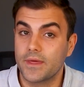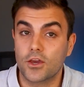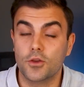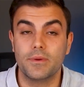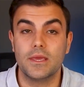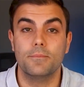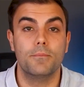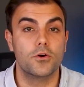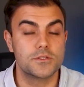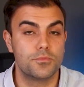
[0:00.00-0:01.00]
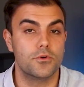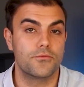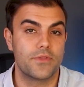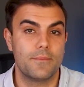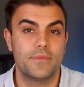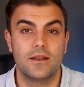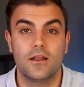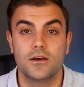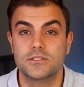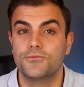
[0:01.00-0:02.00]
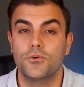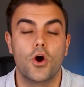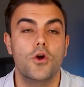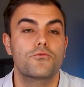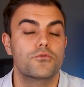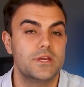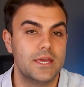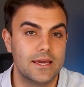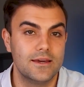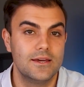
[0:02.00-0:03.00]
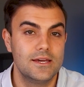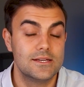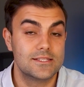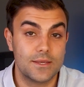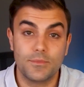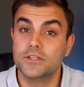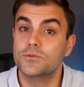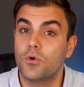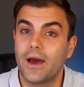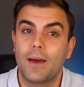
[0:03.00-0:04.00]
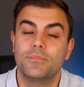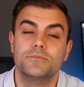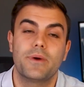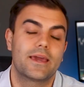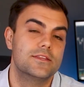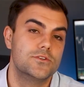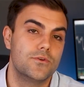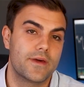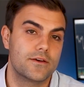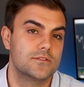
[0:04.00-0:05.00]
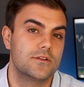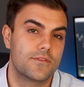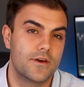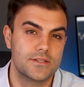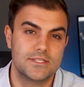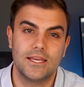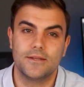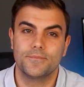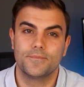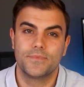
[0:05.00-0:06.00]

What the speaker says: There could be multiple of them that last for over a year, similar to what happened back in 2013.